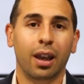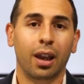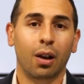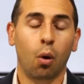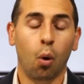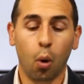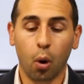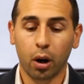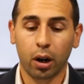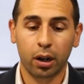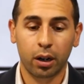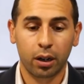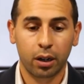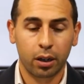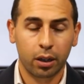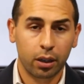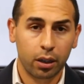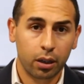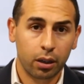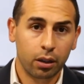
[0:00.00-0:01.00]
or
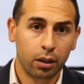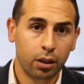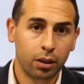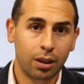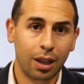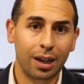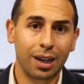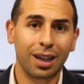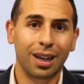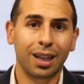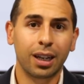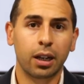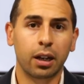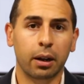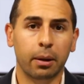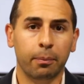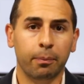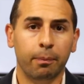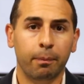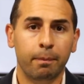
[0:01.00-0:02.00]
they need
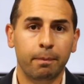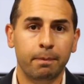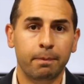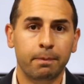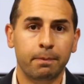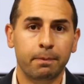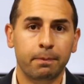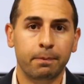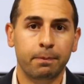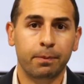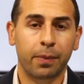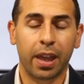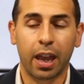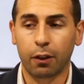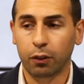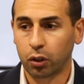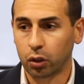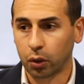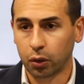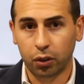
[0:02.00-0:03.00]
income. They
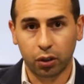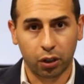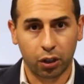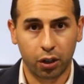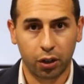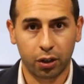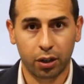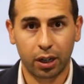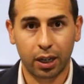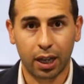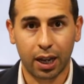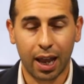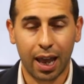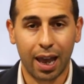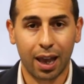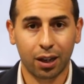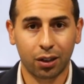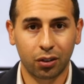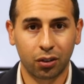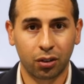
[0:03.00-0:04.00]
have Social Security at
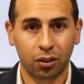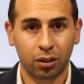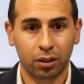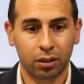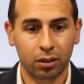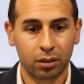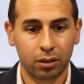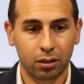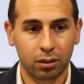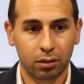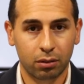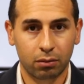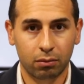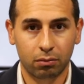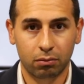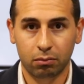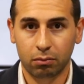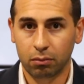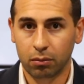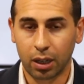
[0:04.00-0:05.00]
X.
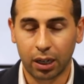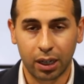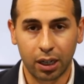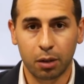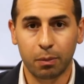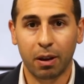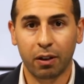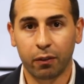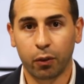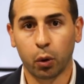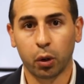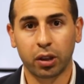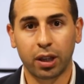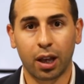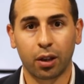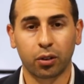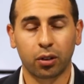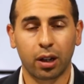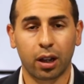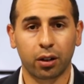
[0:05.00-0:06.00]
They need to make
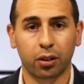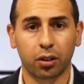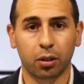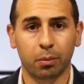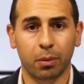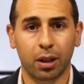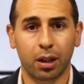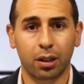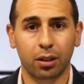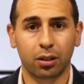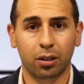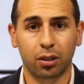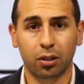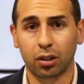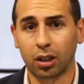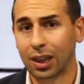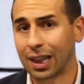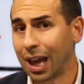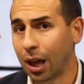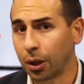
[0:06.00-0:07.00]
$4,000 a month. There's
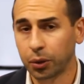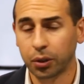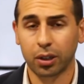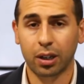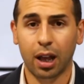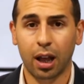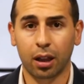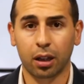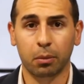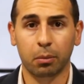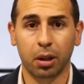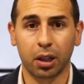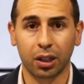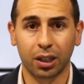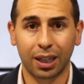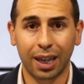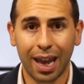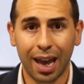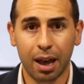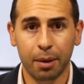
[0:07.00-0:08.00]
a $1,000 a month
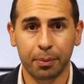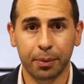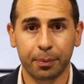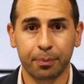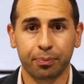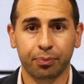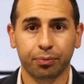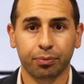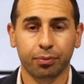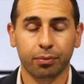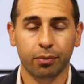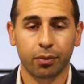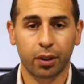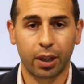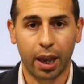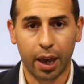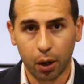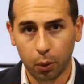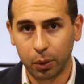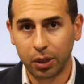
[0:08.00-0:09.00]
gap.
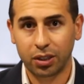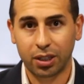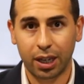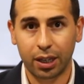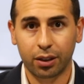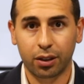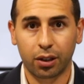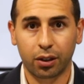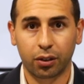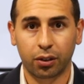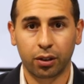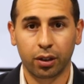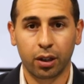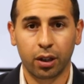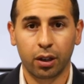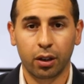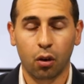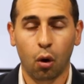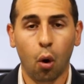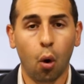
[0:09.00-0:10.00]
How do we take this
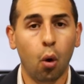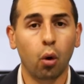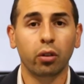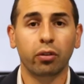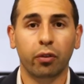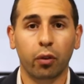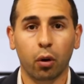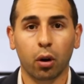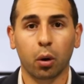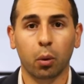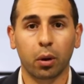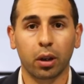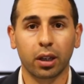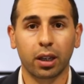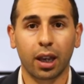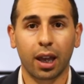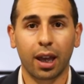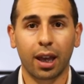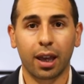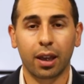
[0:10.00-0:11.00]
old
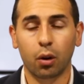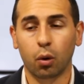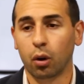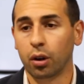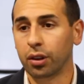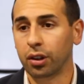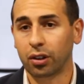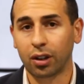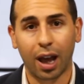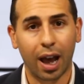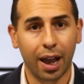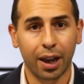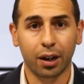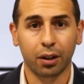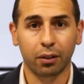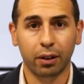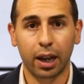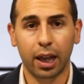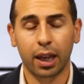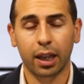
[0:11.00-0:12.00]
401k or this
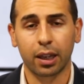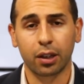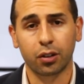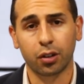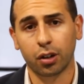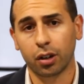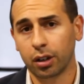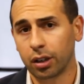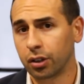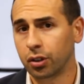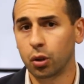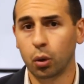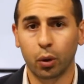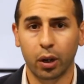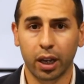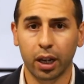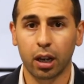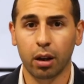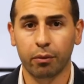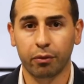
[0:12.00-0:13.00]
IRA and turn it into an
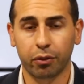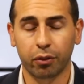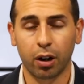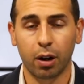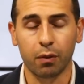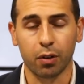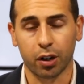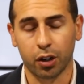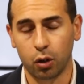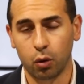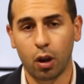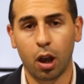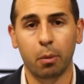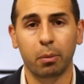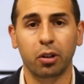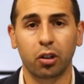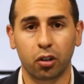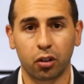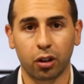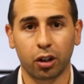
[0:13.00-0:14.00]
income forever? Could you help
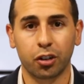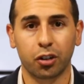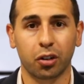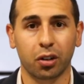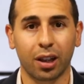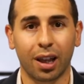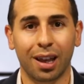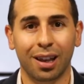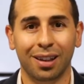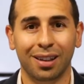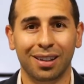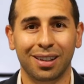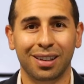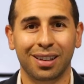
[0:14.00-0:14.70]
me structure that?